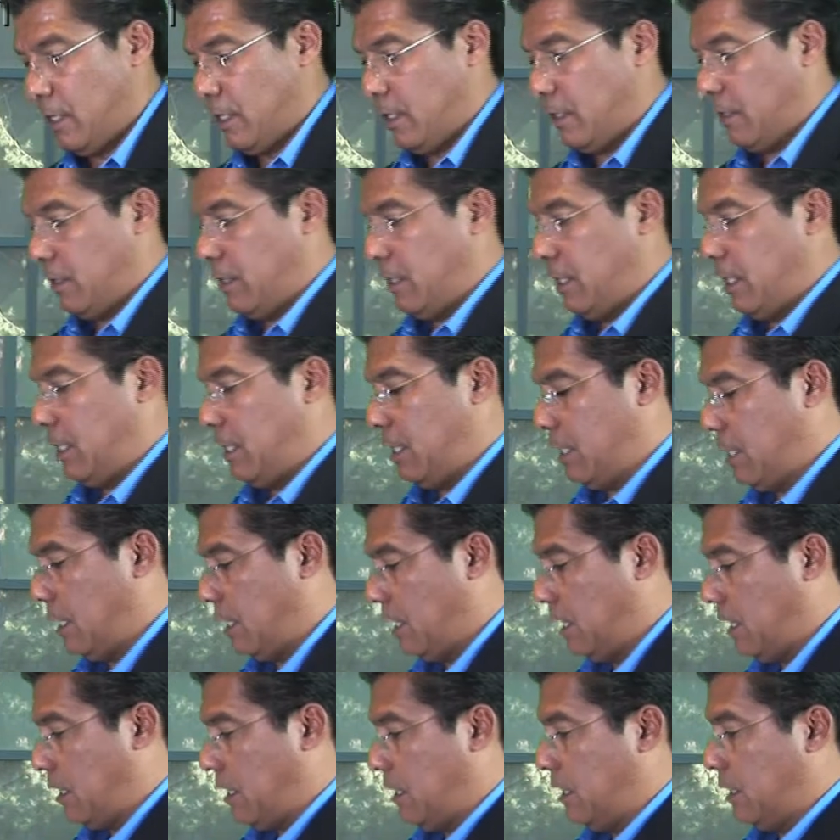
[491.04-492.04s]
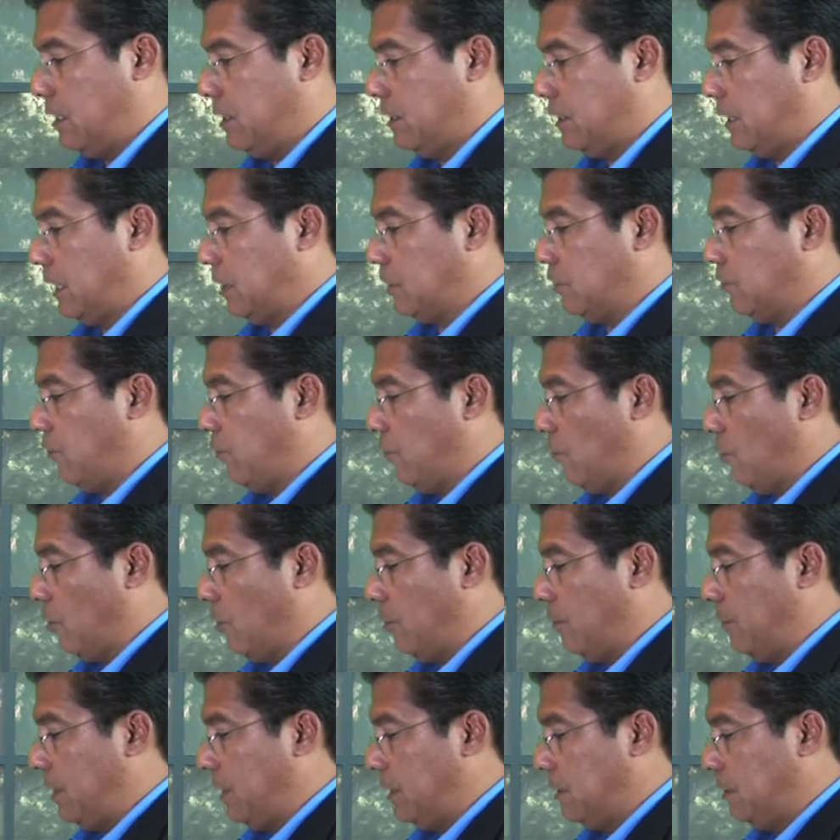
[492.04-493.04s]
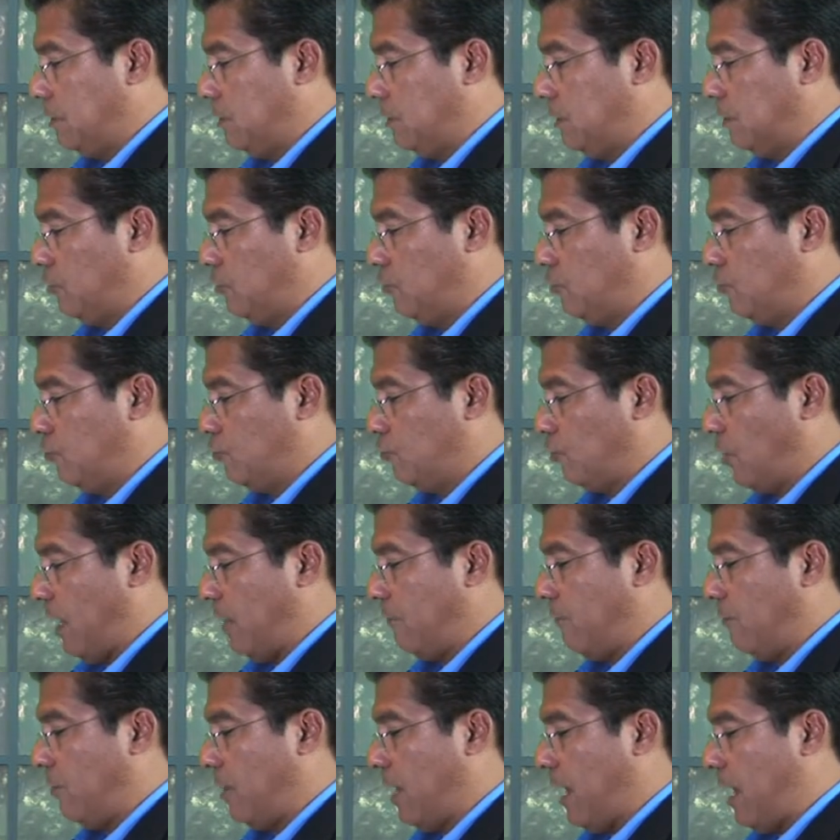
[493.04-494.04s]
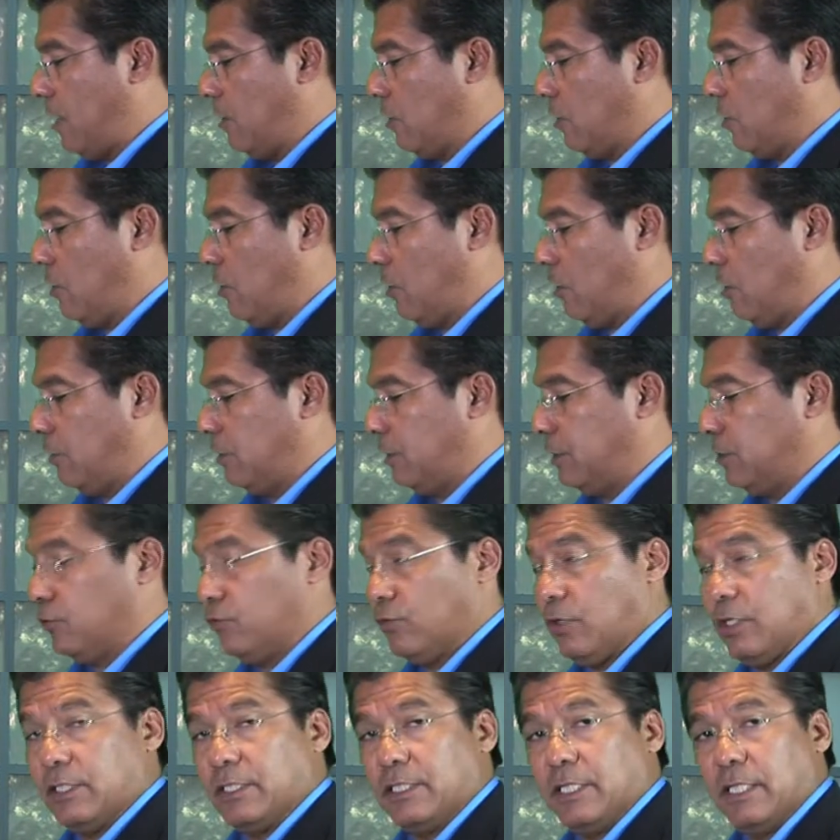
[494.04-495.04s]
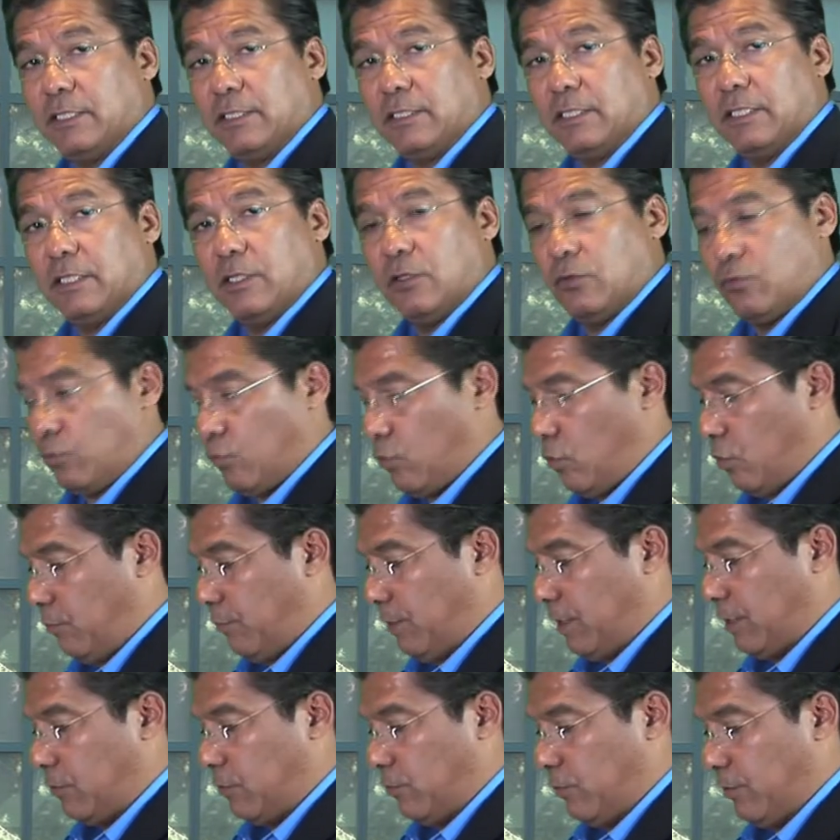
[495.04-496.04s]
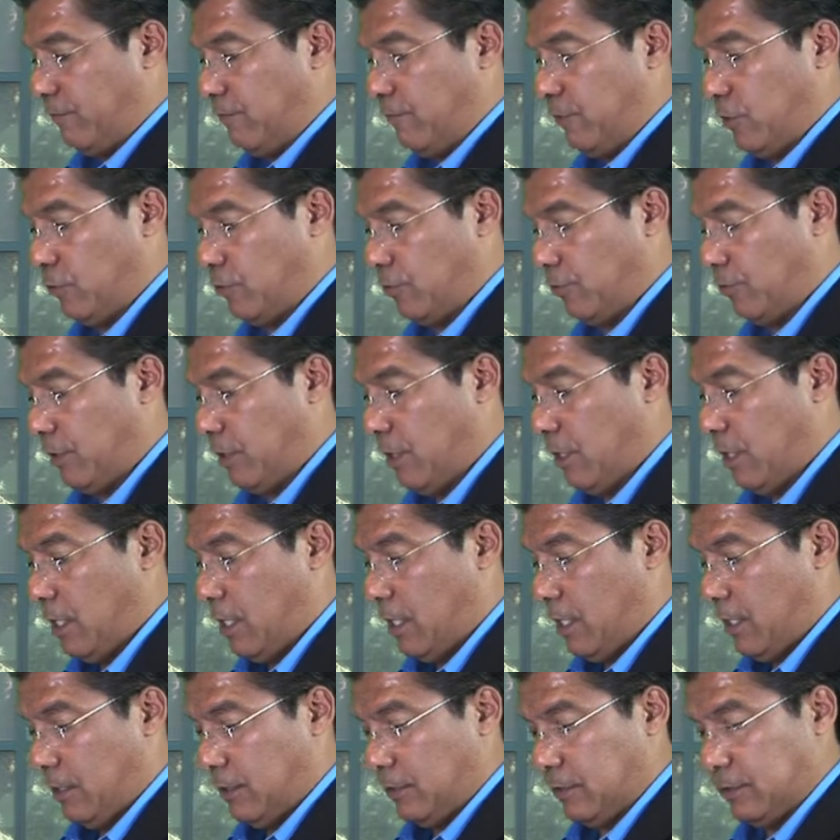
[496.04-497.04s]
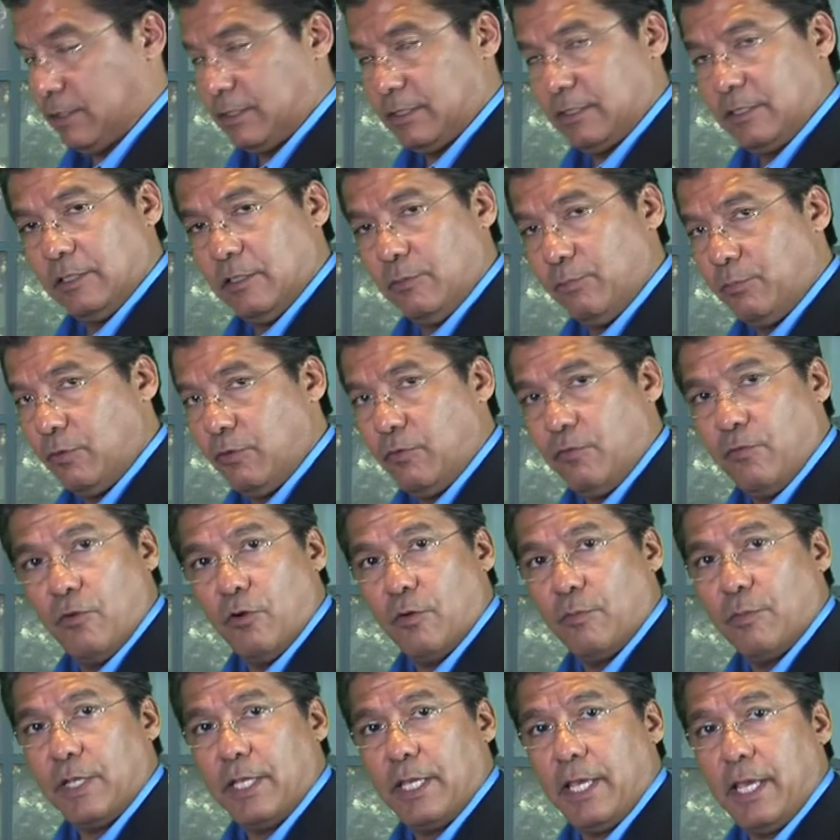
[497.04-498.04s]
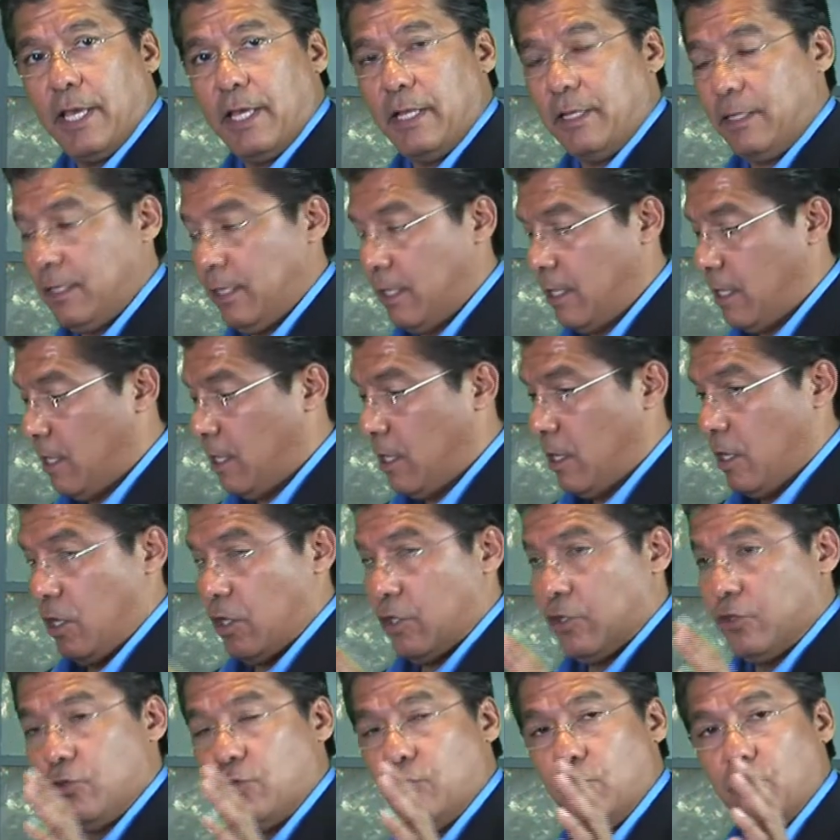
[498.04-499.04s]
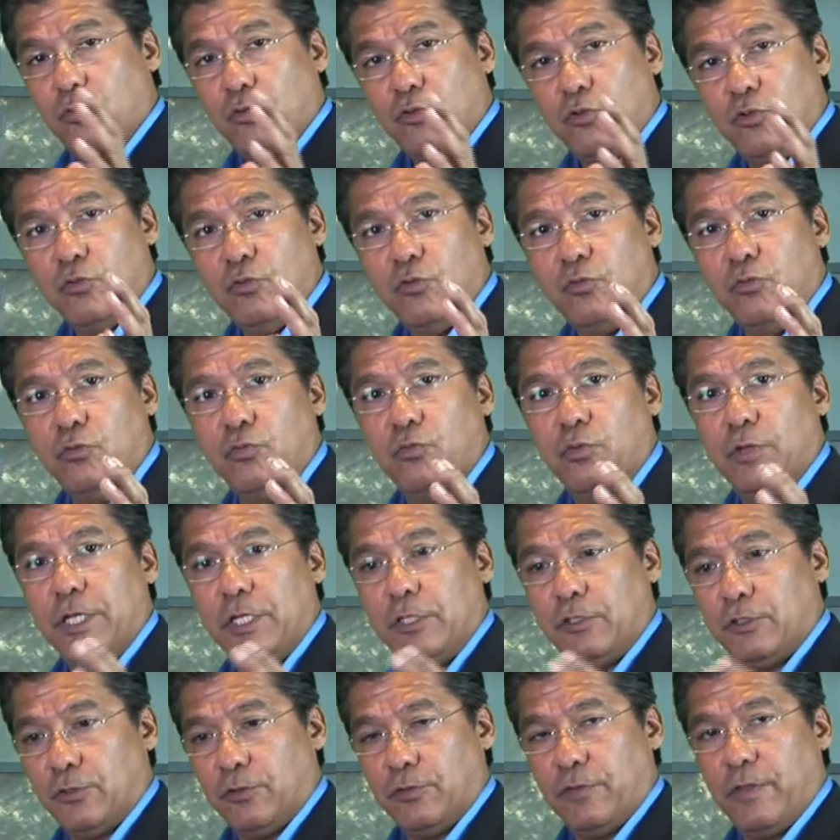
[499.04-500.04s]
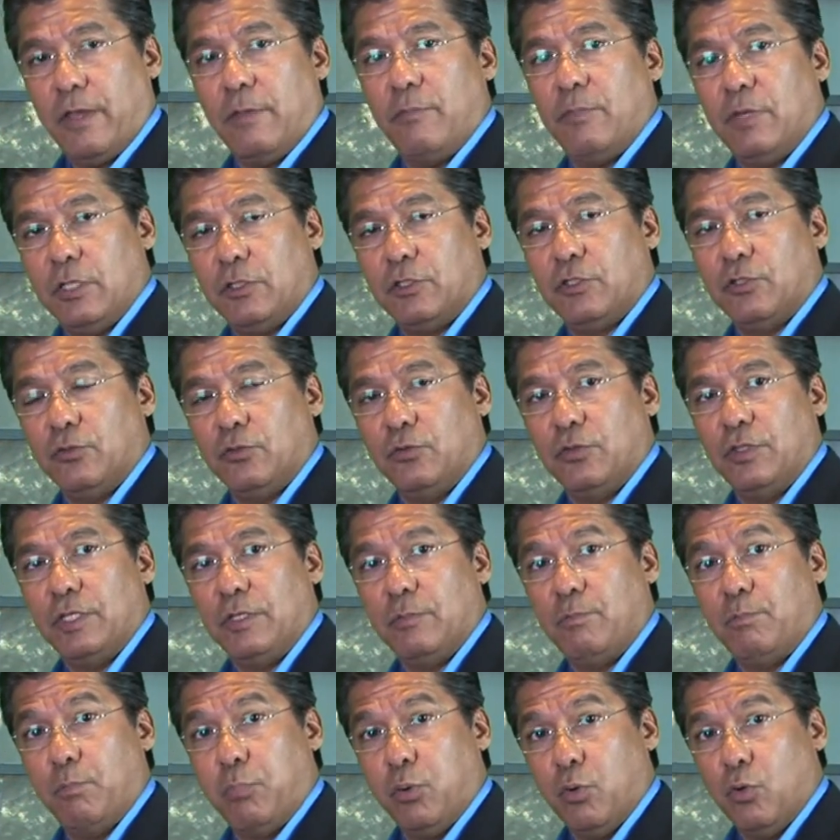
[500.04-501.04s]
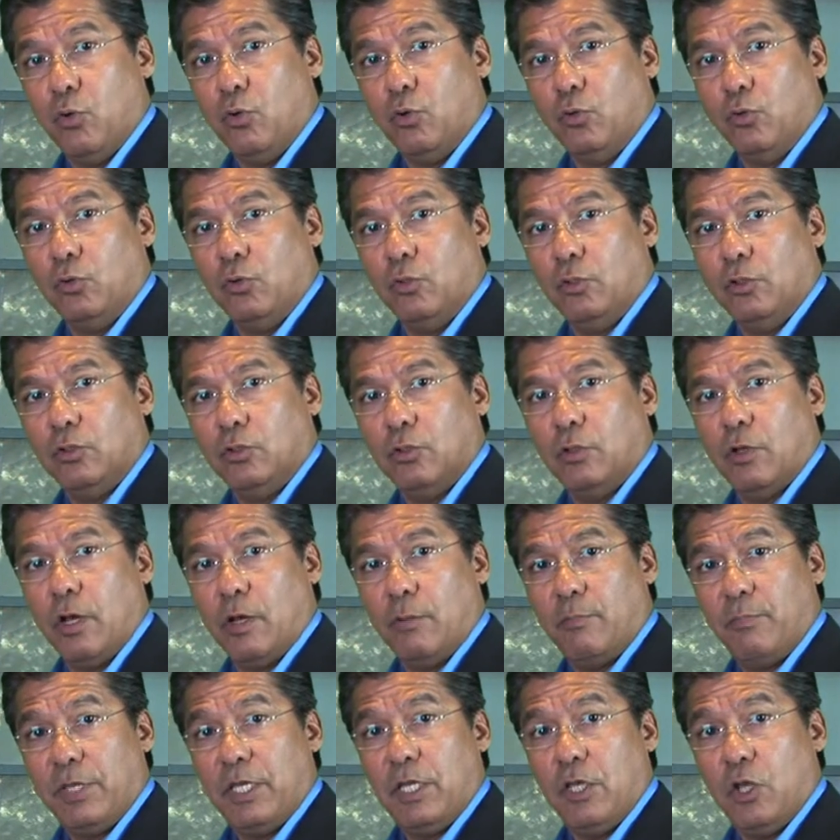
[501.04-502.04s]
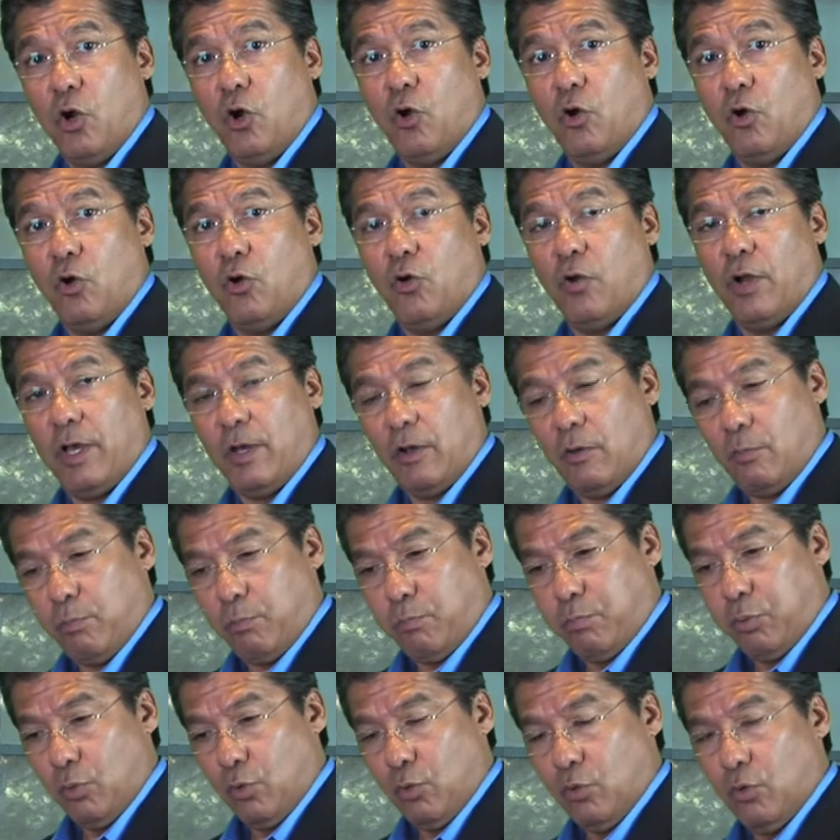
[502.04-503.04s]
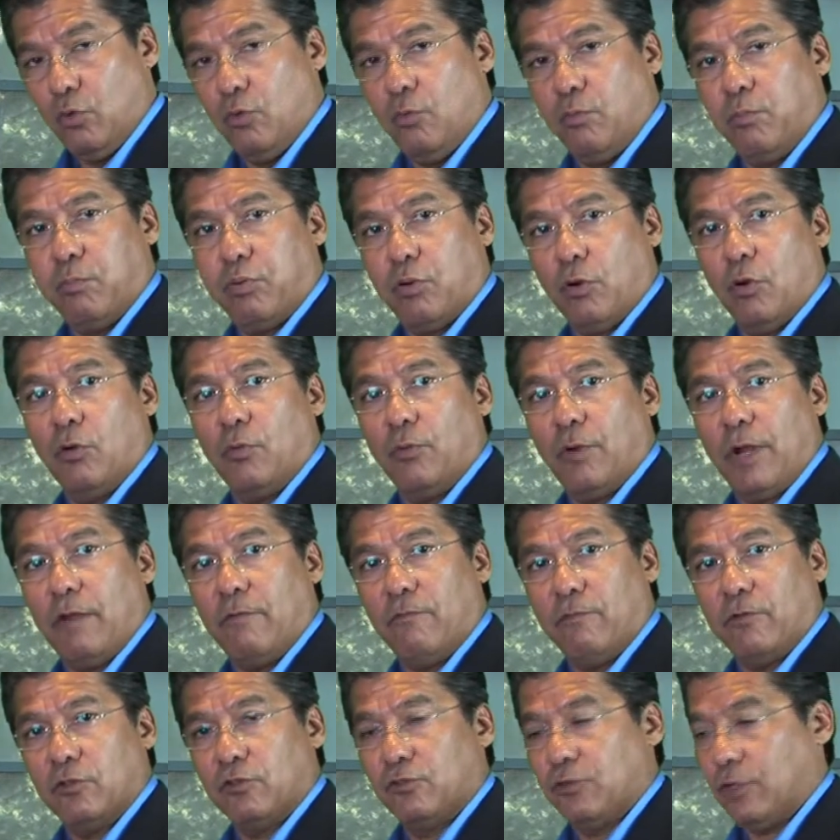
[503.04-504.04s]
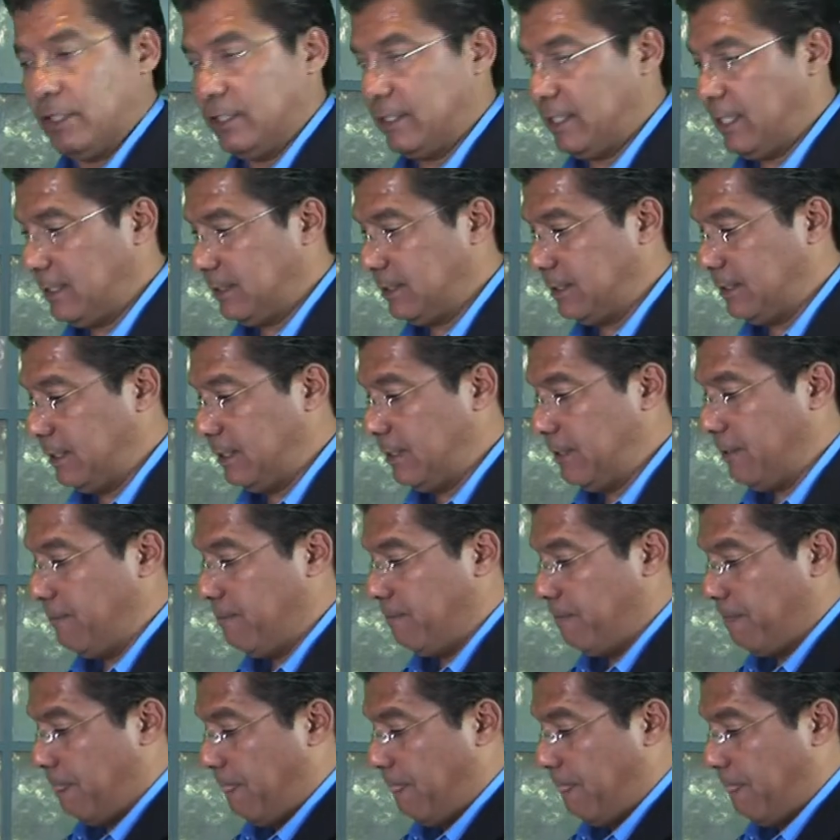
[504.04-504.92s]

the next form is the driver alcohol and drug testing enrollment review. Simple form again. You entered them into the pool, POOL, pool program for drug testing,